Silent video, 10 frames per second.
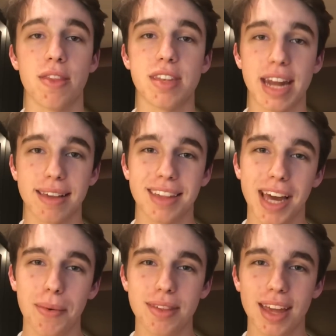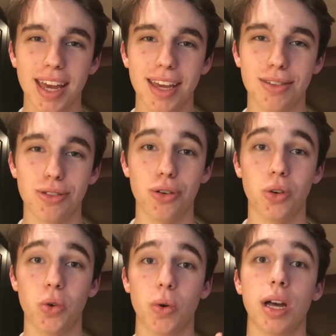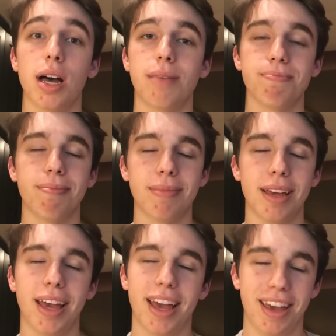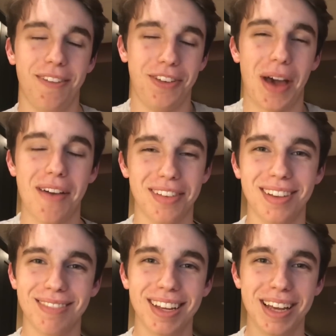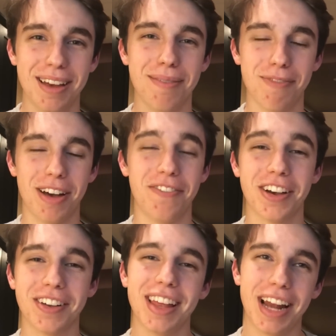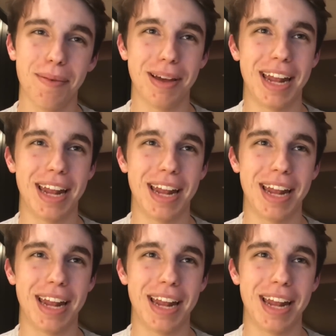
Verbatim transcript: The next thing I would say is to, if you haven't uh, figured that out by